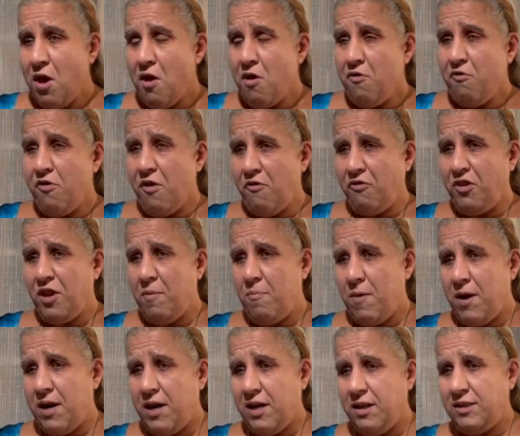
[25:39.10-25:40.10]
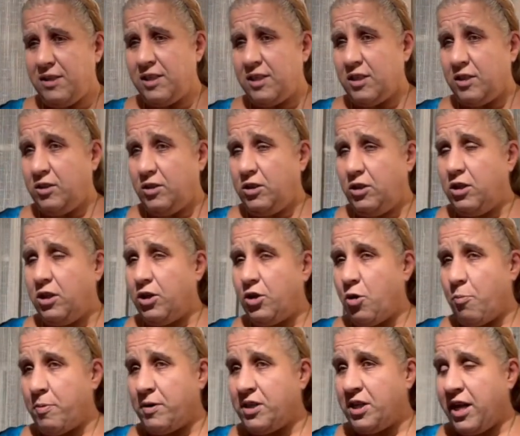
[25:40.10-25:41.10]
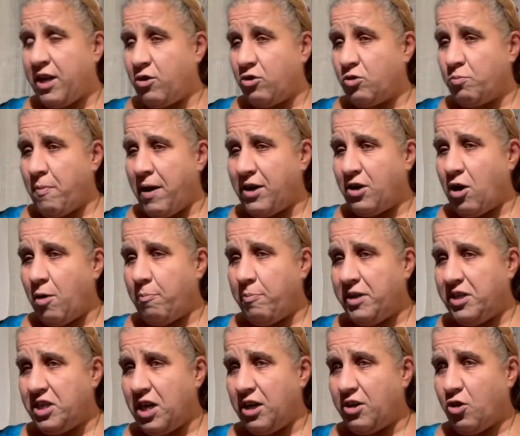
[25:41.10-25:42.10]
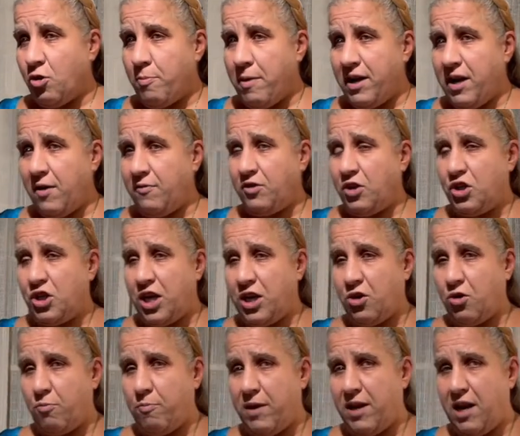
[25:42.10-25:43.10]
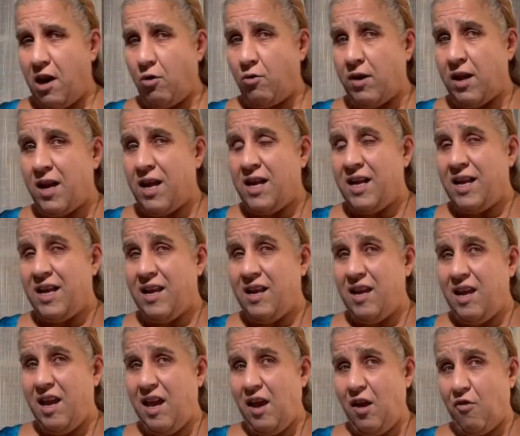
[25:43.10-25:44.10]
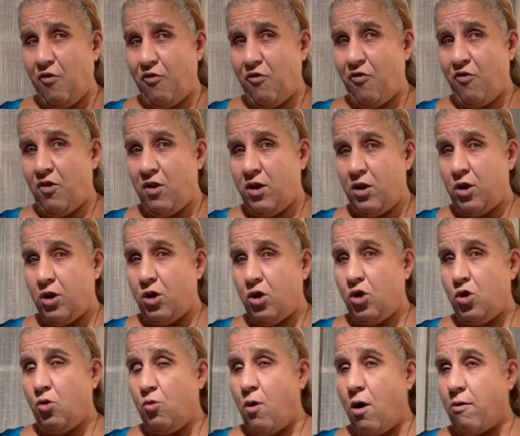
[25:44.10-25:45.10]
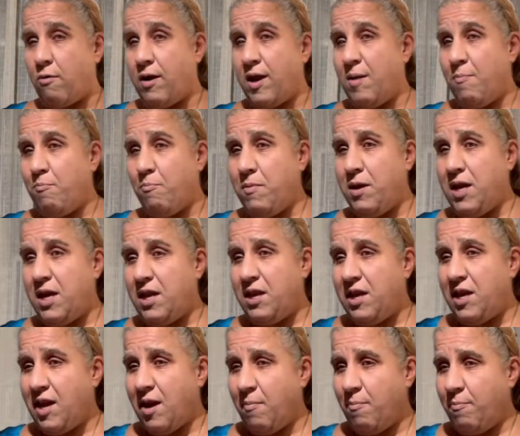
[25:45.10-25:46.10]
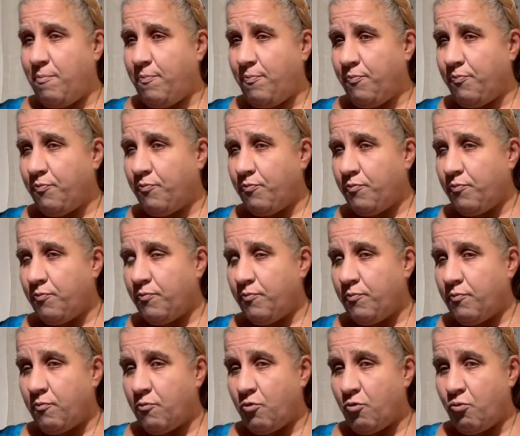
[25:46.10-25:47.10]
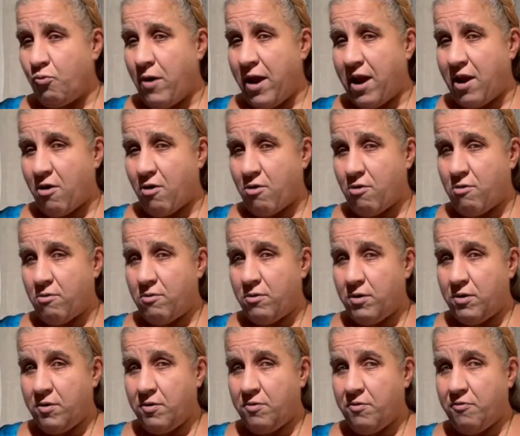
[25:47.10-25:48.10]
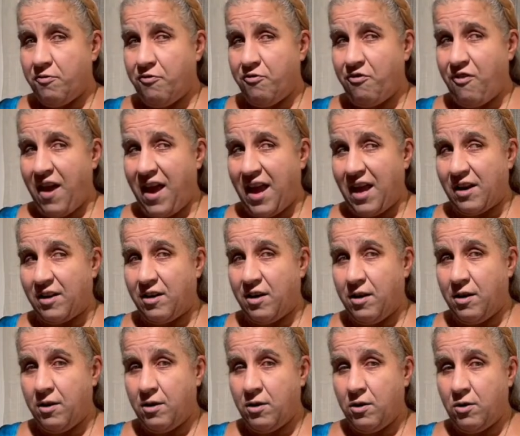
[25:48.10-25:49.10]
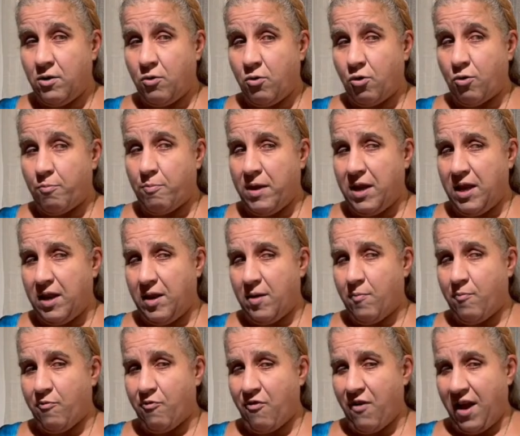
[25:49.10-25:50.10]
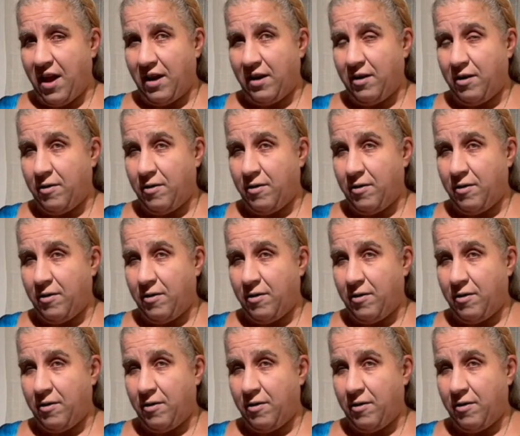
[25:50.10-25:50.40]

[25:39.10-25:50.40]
50 minutes, your potatoes might not be done. You might have to take your meat out if you are a medium rare fan or medium fan.